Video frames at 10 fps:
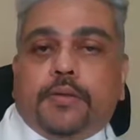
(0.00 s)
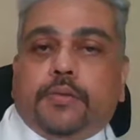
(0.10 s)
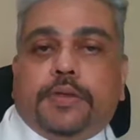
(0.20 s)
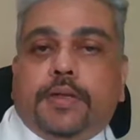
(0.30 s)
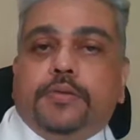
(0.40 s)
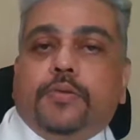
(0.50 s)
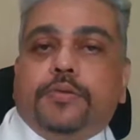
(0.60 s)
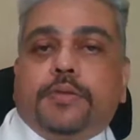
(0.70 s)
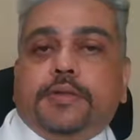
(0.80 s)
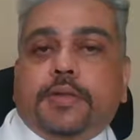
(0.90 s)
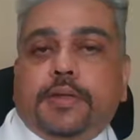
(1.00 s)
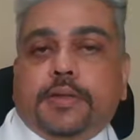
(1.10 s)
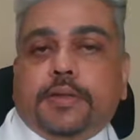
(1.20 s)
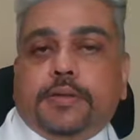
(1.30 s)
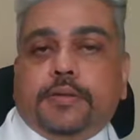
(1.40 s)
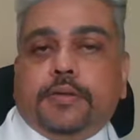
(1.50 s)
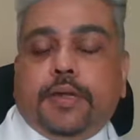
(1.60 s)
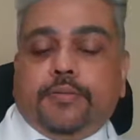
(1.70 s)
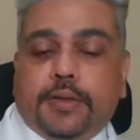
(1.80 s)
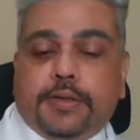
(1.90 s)
No, there is no such clear-cut
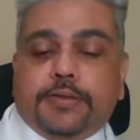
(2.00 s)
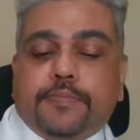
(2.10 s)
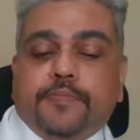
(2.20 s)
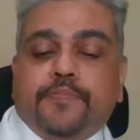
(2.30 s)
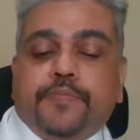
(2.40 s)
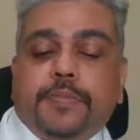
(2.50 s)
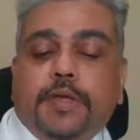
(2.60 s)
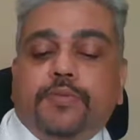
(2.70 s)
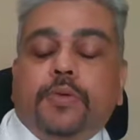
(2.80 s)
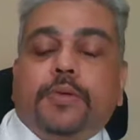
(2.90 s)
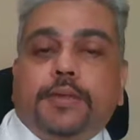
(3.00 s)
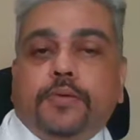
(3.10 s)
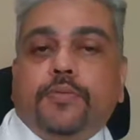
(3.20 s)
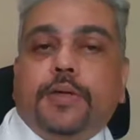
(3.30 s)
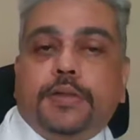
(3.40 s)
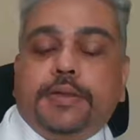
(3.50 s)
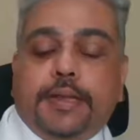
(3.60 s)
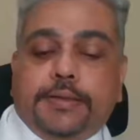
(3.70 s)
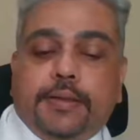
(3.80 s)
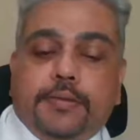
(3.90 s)
evidence. If you look at the world
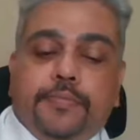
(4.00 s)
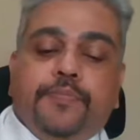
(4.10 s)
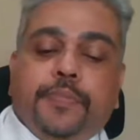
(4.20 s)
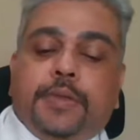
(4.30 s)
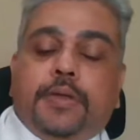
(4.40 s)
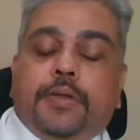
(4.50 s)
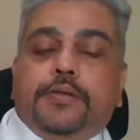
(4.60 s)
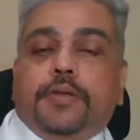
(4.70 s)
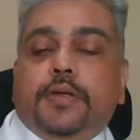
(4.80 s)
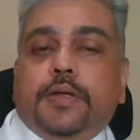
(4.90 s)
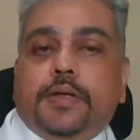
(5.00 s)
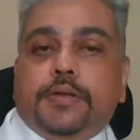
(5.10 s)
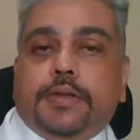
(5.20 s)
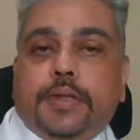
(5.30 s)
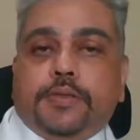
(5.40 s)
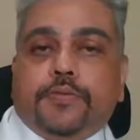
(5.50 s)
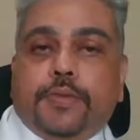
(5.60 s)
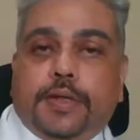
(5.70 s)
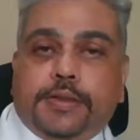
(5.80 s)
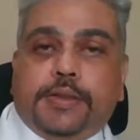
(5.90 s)
data, children under the age of
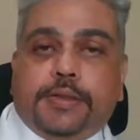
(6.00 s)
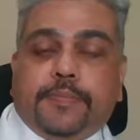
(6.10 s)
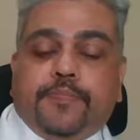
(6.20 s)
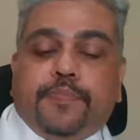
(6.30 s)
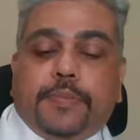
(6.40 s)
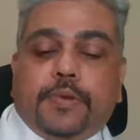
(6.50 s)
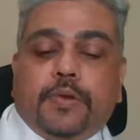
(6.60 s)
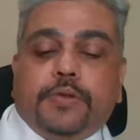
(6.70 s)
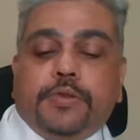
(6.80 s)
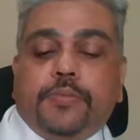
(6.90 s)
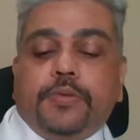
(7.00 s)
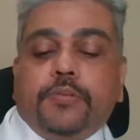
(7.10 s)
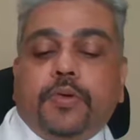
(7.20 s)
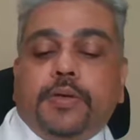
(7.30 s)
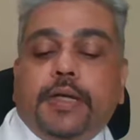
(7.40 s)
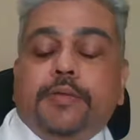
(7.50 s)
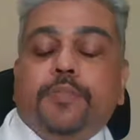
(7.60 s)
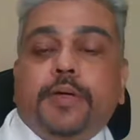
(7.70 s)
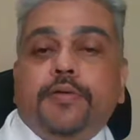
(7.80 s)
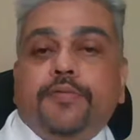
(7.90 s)
18 contribute to about
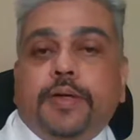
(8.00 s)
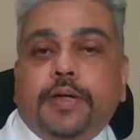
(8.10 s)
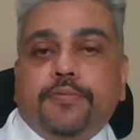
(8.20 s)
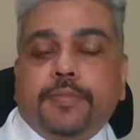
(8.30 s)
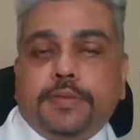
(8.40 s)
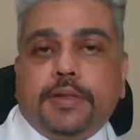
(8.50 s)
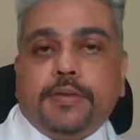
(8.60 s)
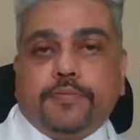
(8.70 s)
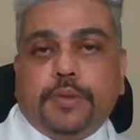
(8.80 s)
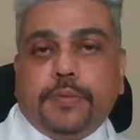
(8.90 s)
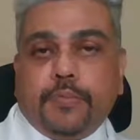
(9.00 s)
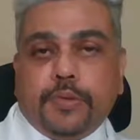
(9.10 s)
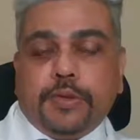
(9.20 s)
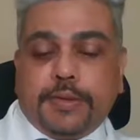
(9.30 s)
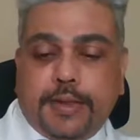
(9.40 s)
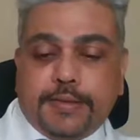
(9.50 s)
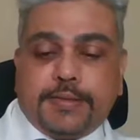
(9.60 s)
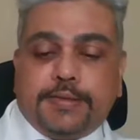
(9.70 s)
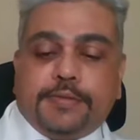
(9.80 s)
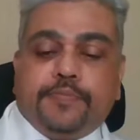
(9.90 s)
8.5% of the reported
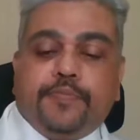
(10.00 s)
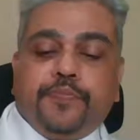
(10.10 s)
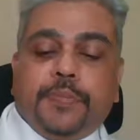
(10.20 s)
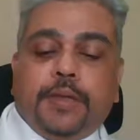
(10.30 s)
cases.